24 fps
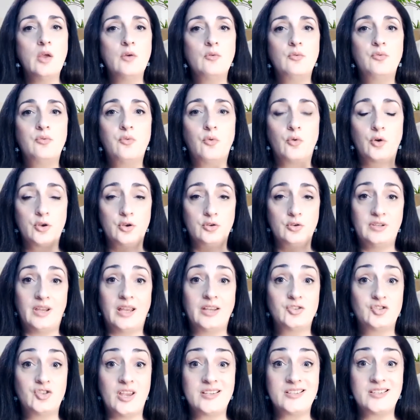for your
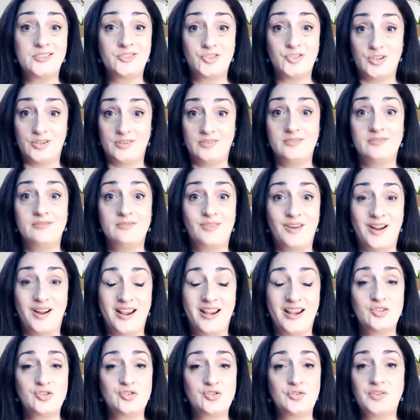digestion,
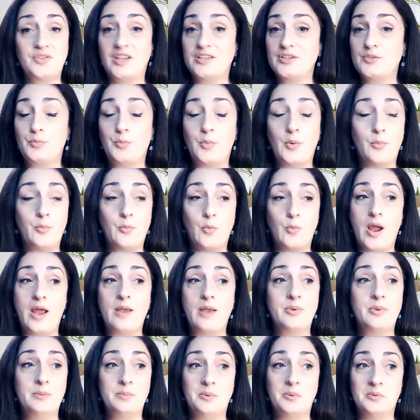right? So that's why
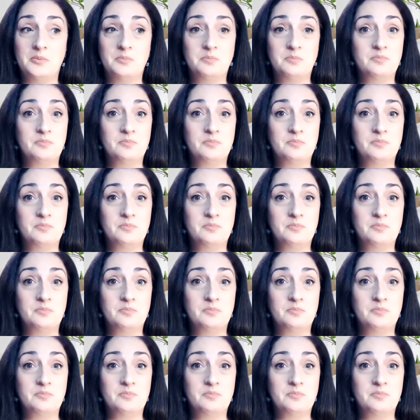people